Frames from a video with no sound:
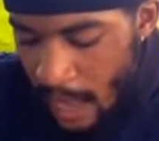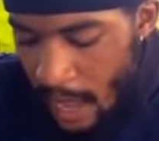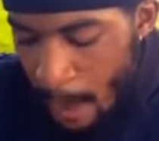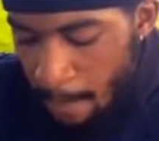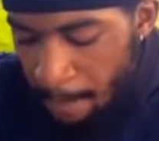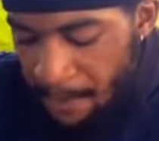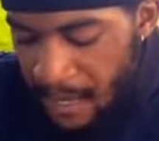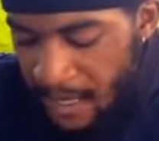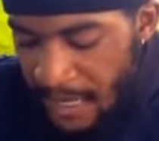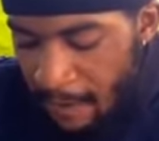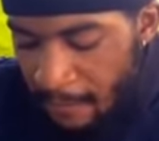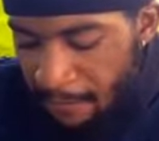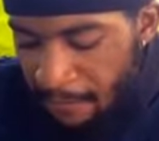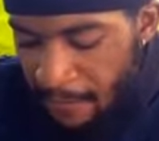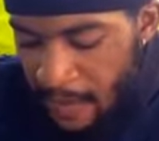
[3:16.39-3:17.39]
And be
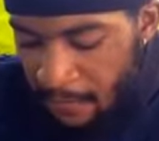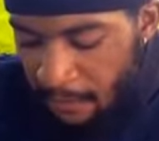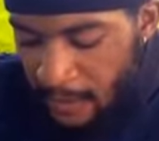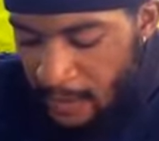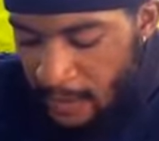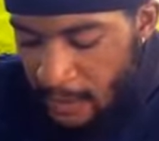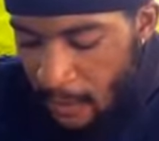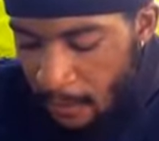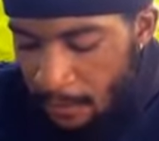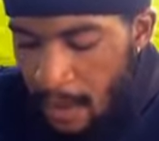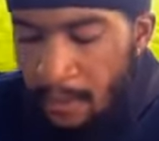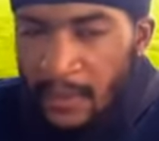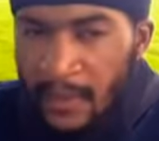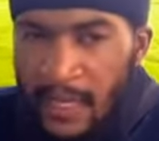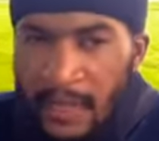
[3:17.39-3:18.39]
not faithless, but
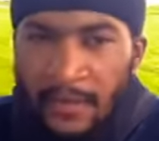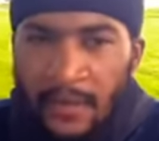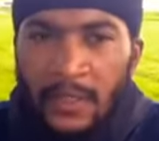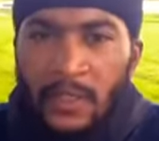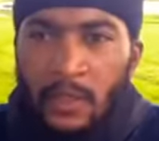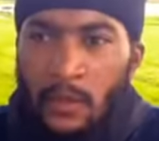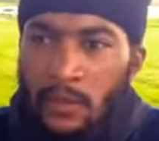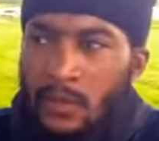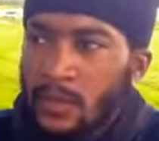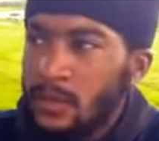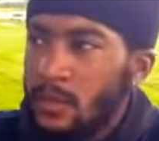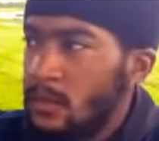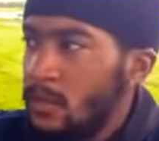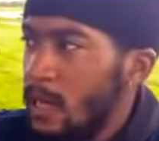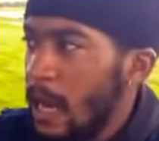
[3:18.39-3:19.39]
believing. So
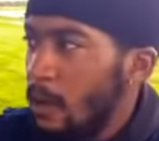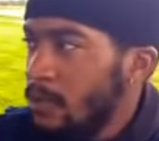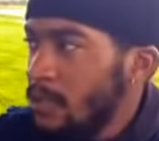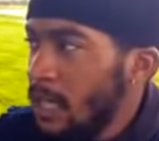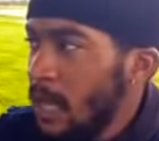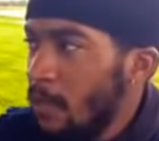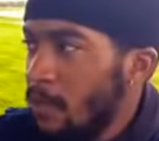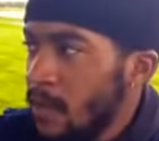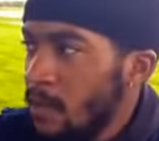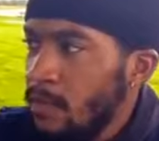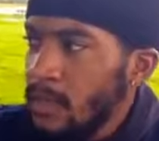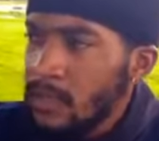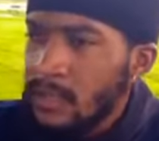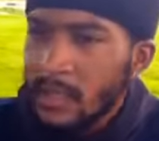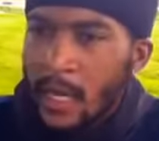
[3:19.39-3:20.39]
Yahushua pretty
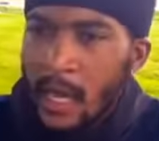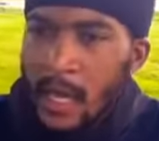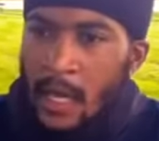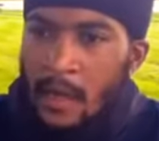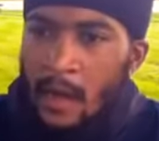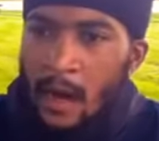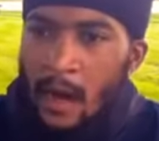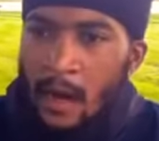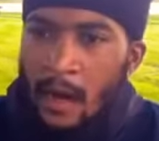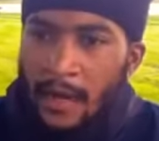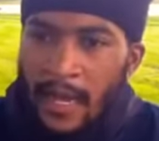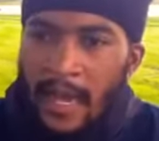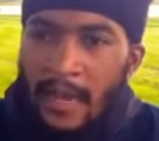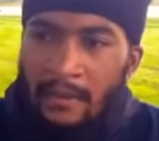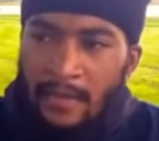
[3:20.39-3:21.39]
much uh,
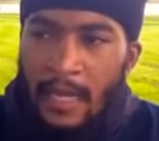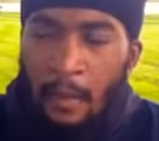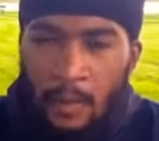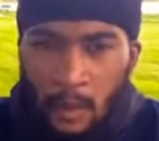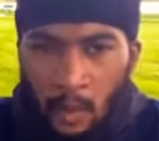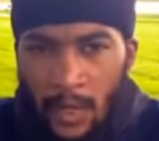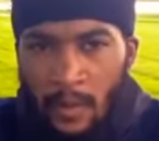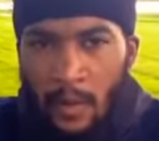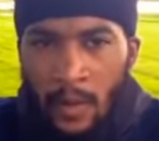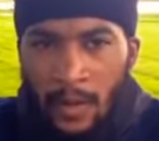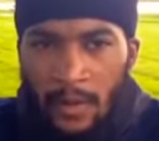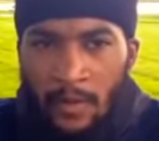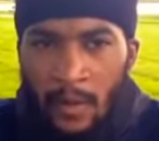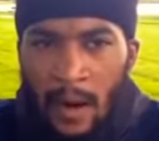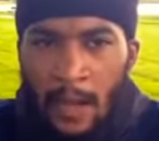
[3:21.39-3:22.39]
gave Thomas what he
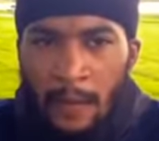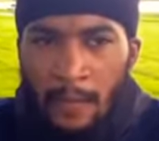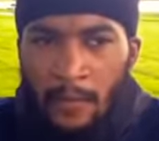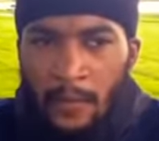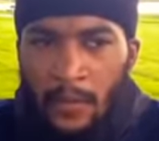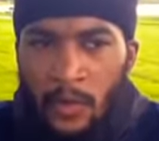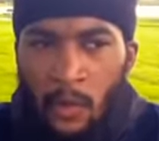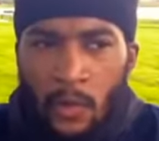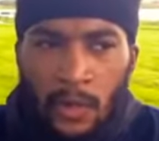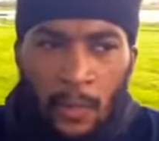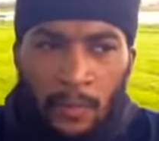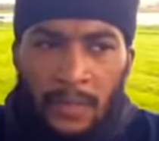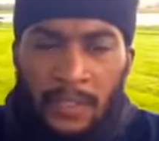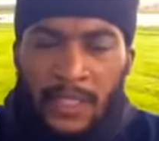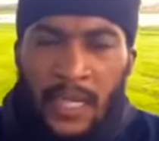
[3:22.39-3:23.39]
wanted, right? You want to
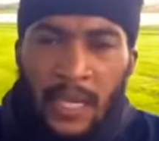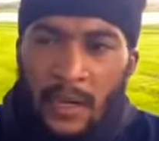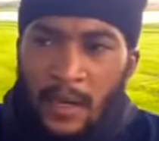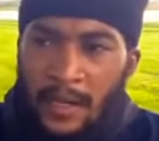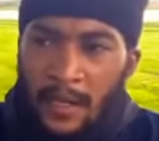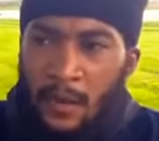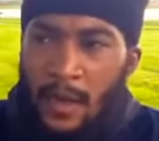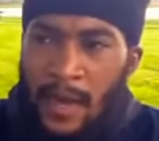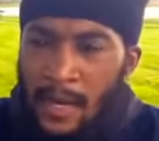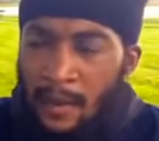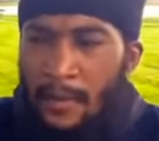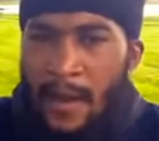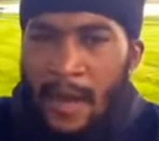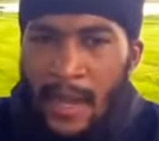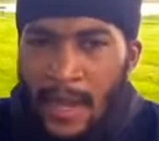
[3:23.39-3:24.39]
put your, uh, your hand
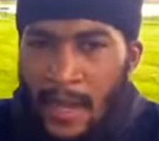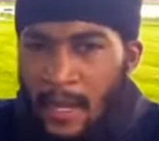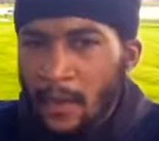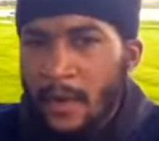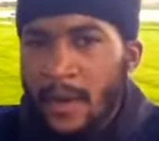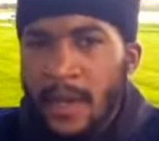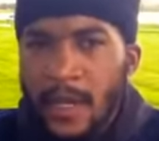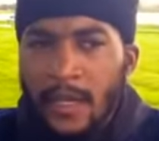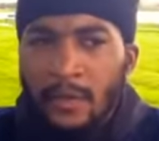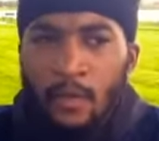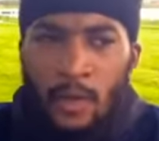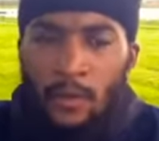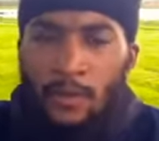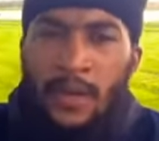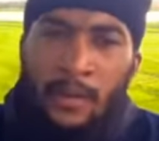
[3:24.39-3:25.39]
in my hand? Go ahead. You
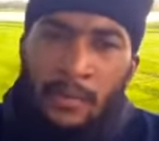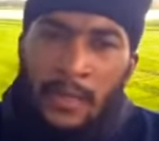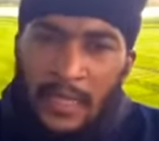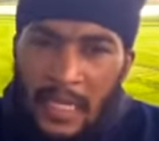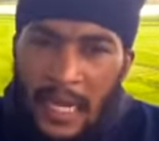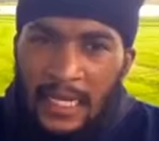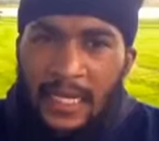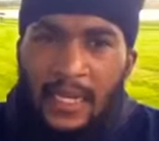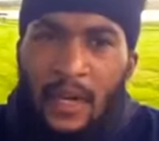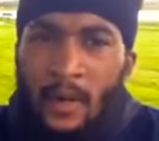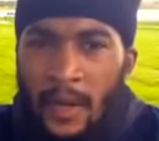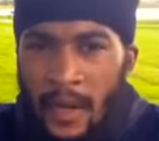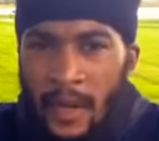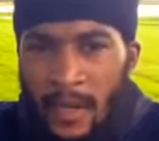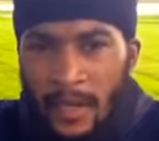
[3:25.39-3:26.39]
want to put it in my side? Then
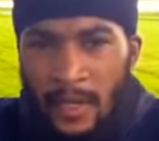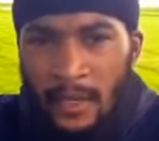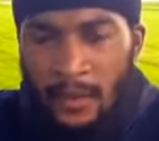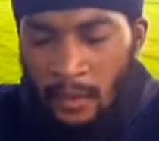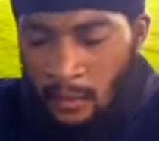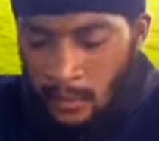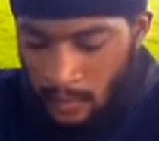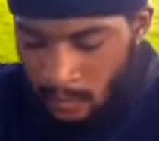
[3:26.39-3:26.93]
go ahead, you know?